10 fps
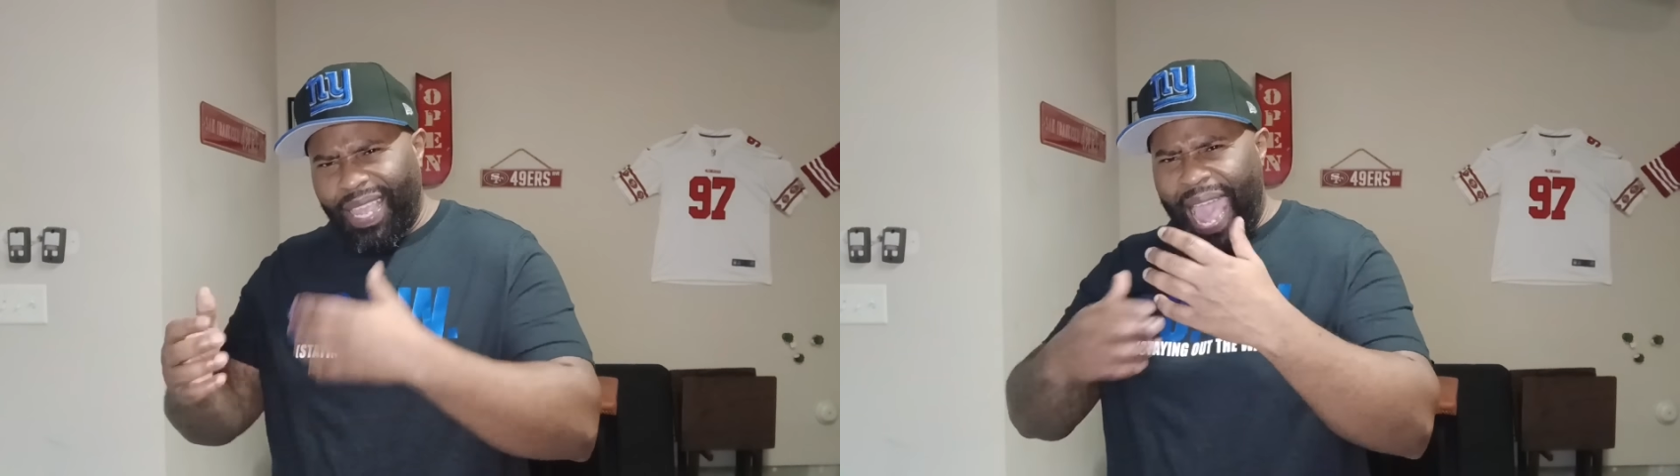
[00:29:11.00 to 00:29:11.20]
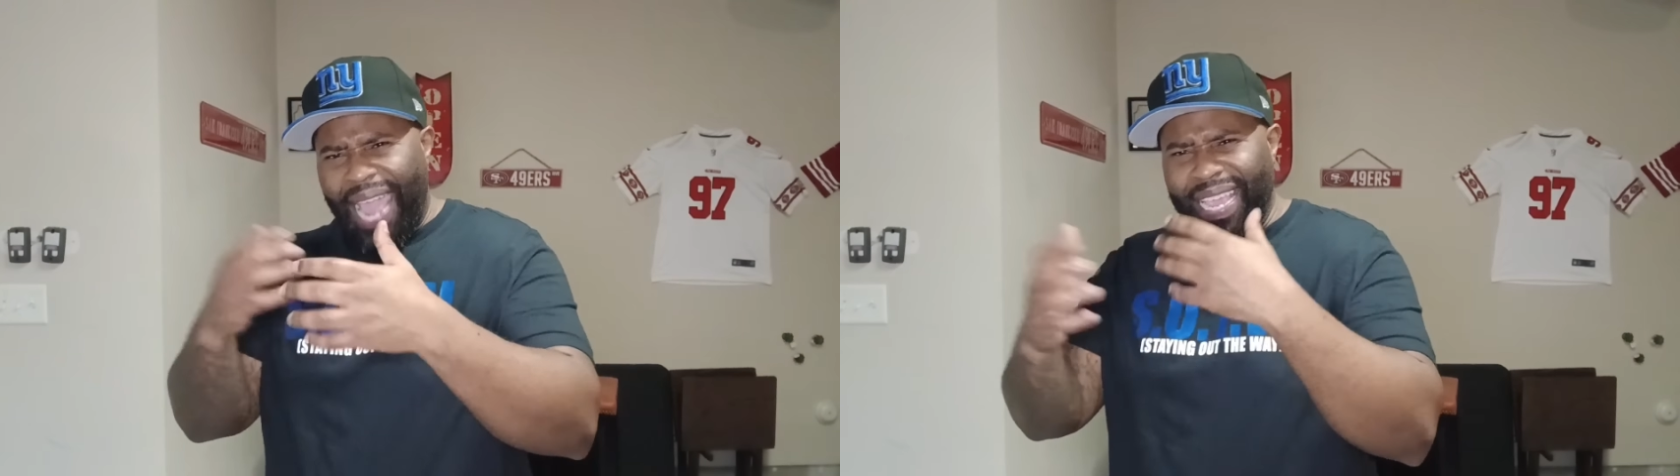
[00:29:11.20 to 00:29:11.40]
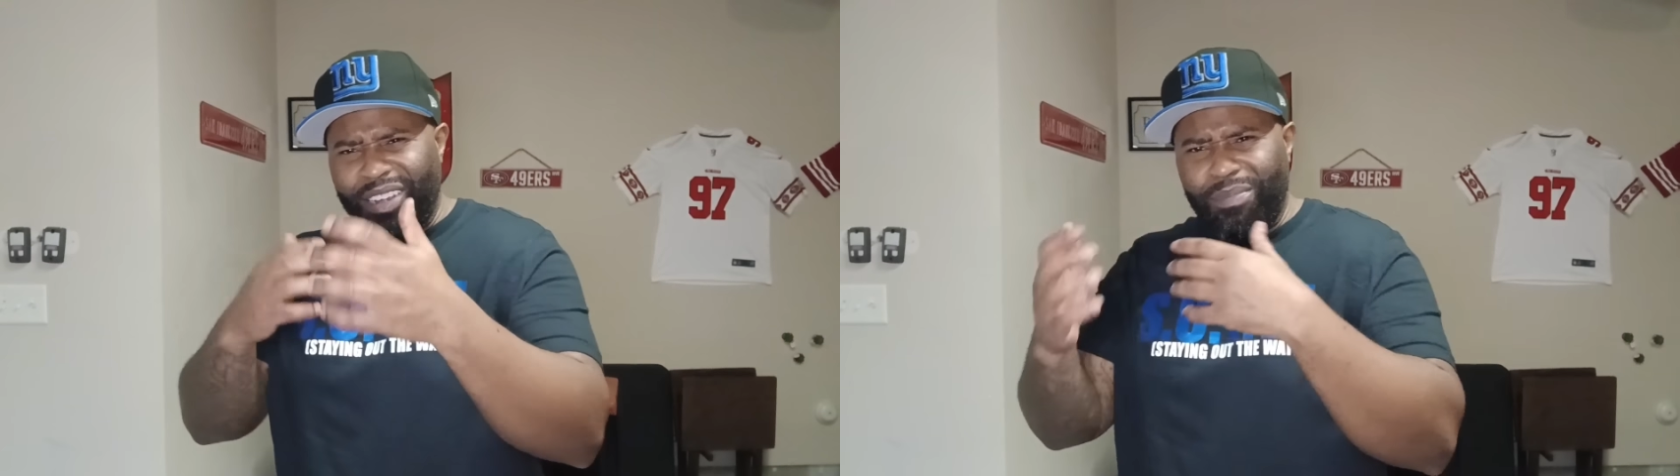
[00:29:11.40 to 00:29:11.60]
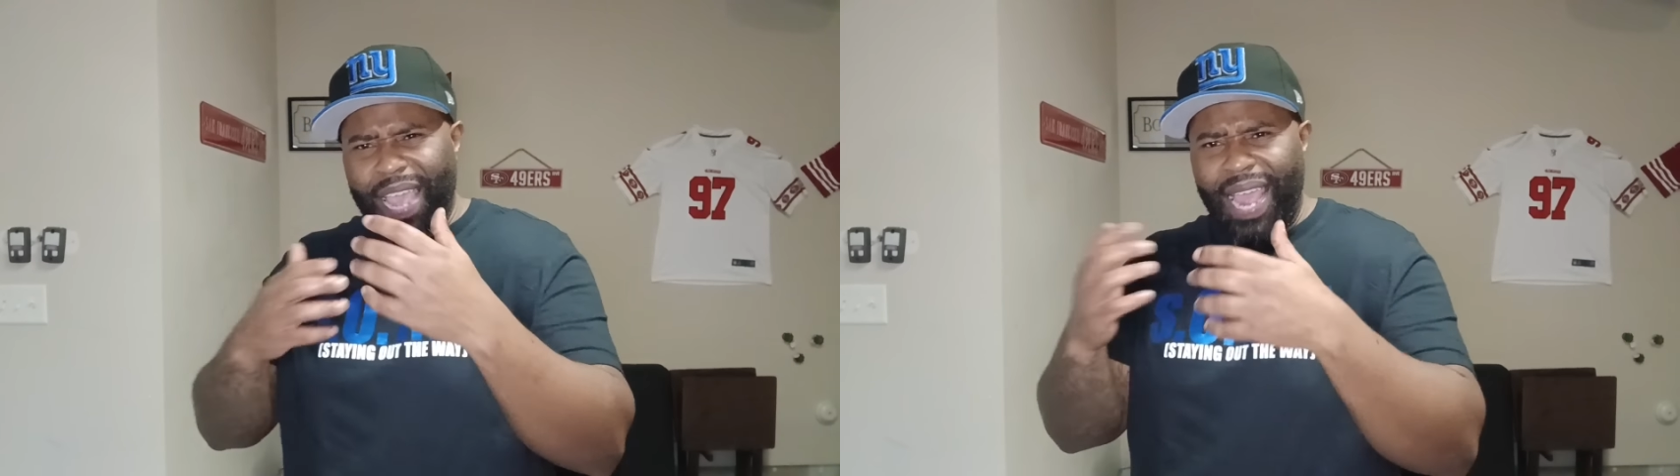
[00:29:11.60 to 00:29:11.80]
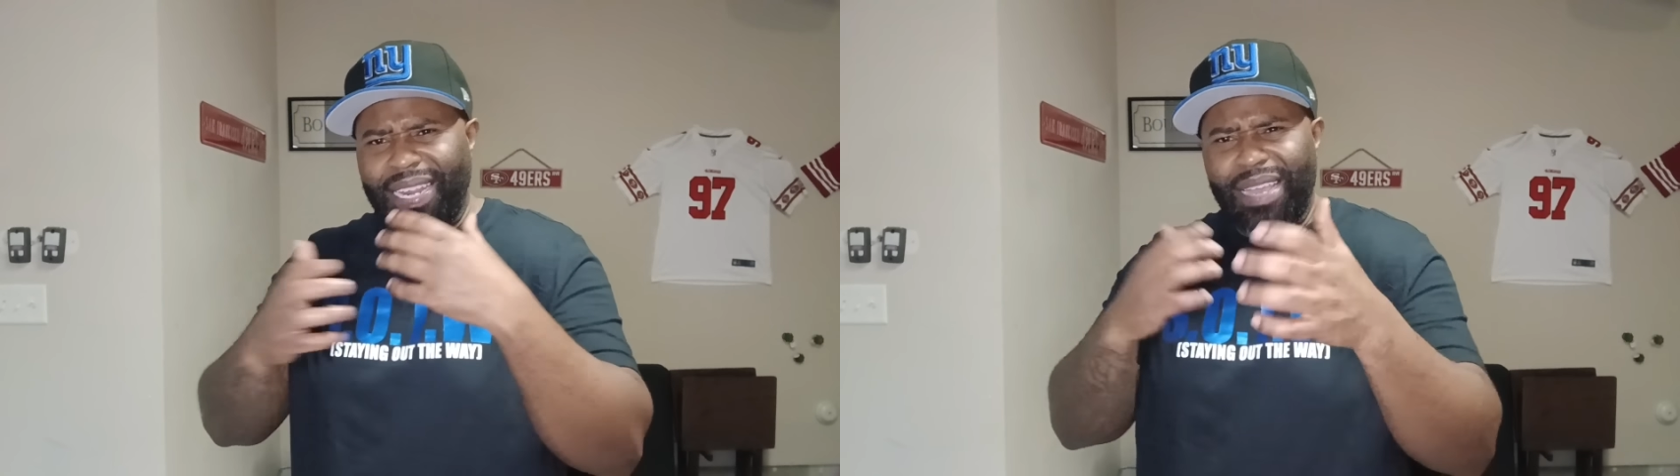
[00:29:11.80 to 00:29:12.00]
I hear him
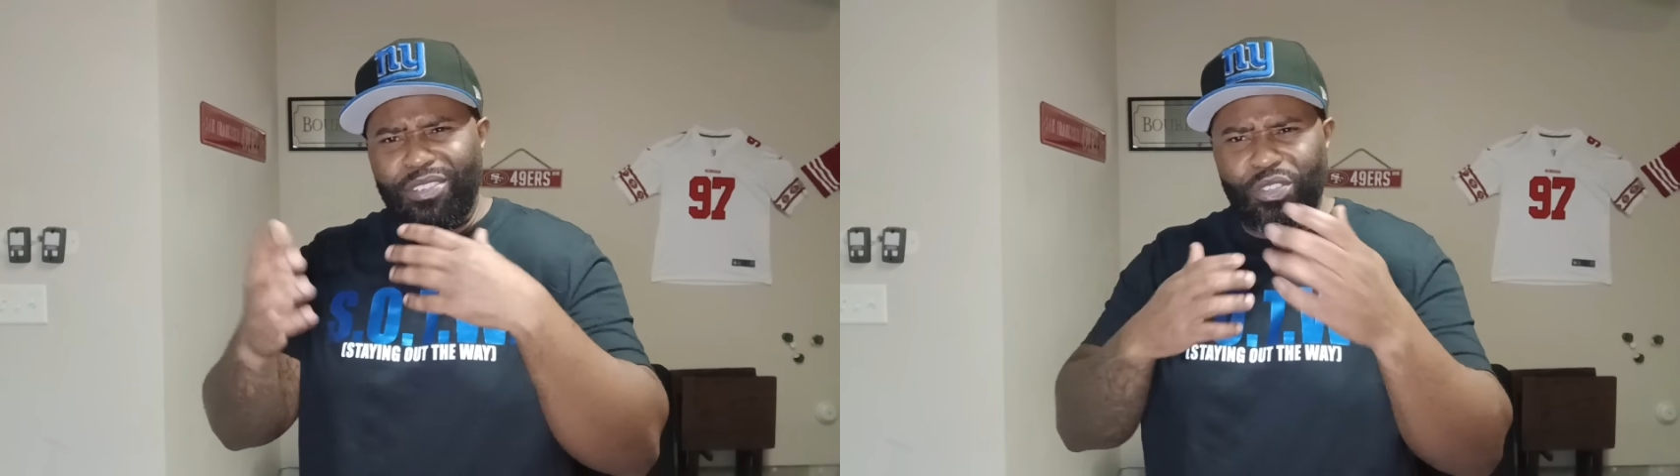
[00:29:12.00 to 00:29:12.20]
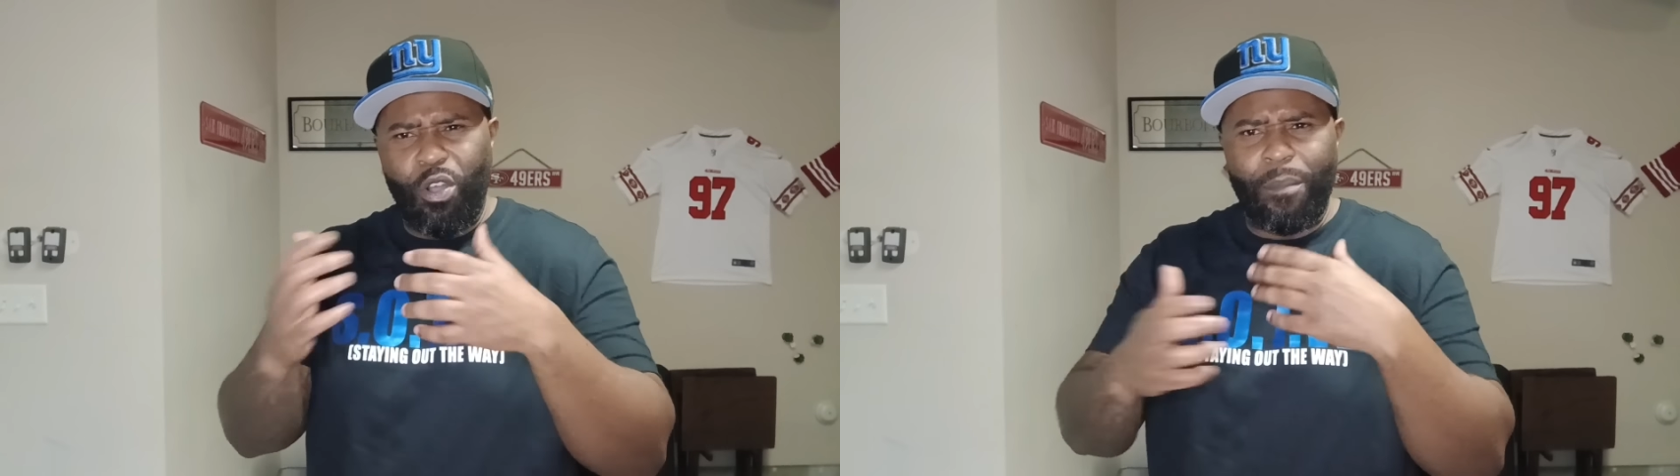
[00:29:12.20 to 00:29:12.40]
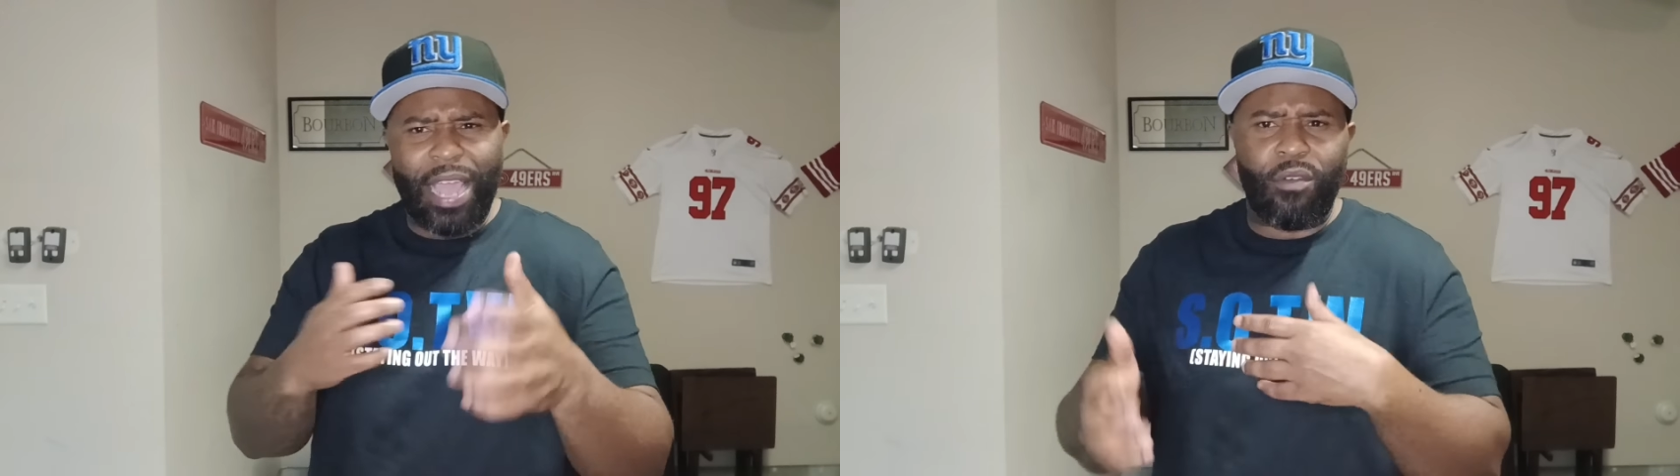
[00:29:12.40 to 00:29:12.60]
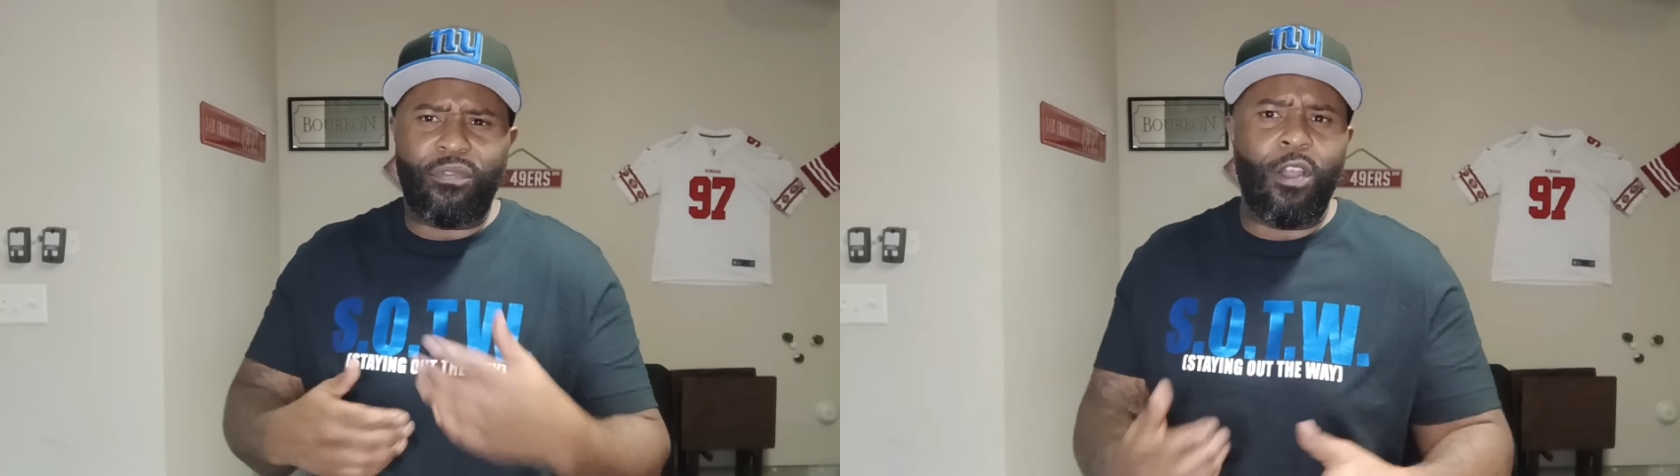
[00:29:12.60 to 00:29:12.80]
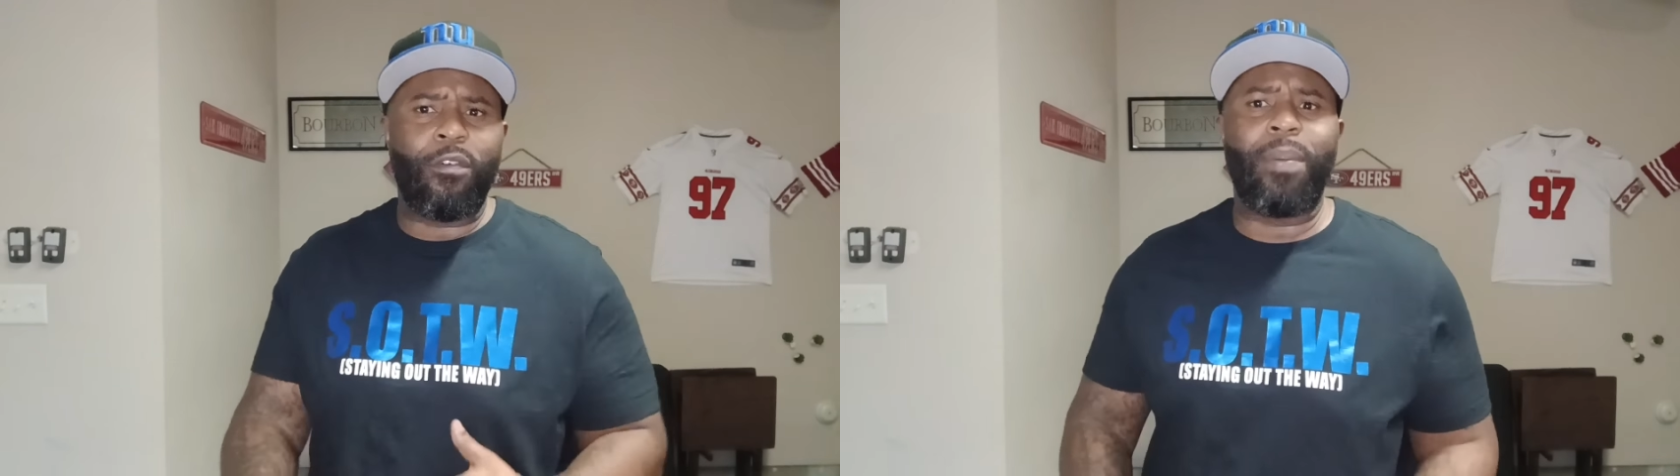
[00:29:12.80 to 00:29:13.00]
goddamn just going back and
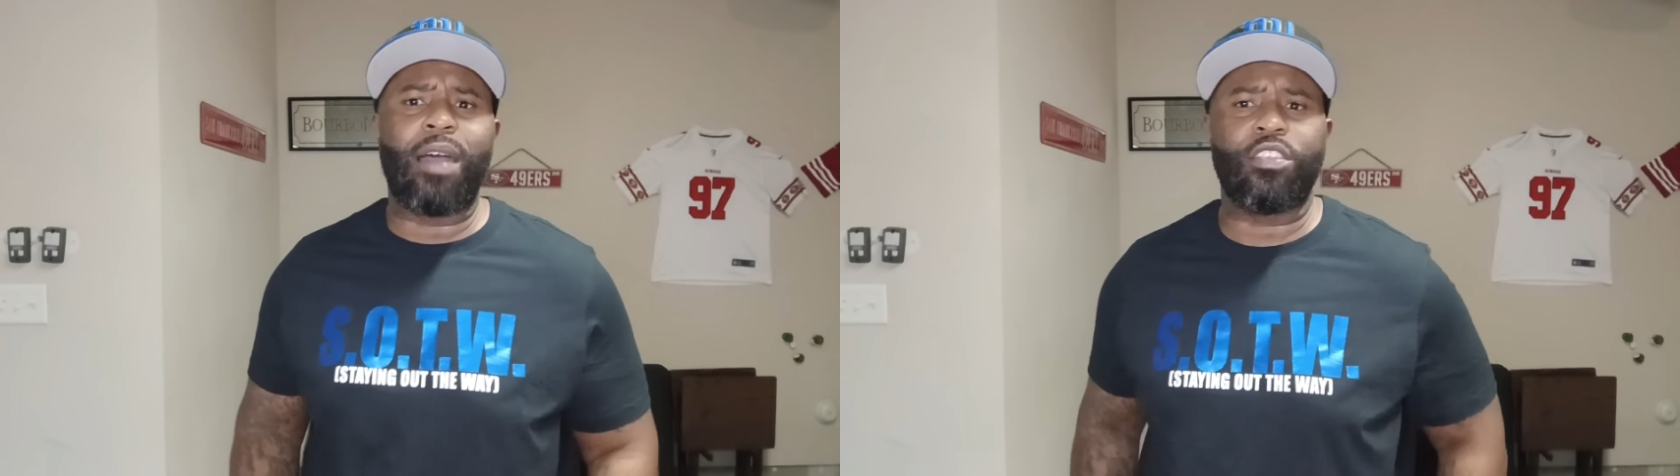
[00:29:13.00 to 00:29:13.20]
forth about it.